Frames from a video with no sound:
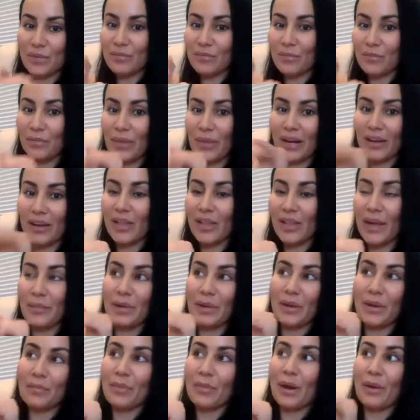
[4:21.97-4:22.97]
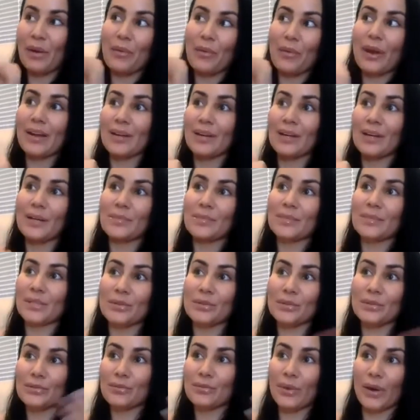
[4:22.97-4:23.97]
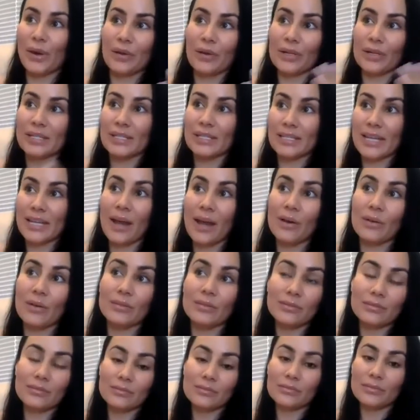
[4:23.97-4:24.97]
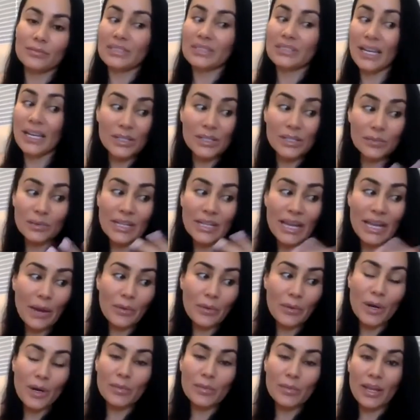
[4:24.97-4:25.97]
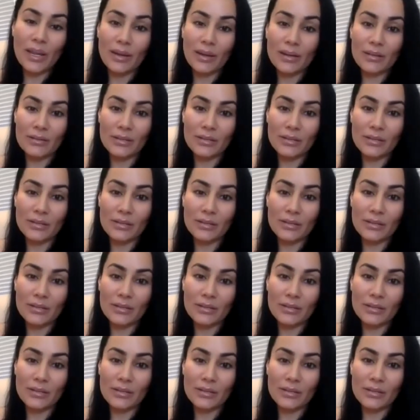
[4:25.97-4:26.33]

inching and climbing my way up to where it is now. But that's really how it all began.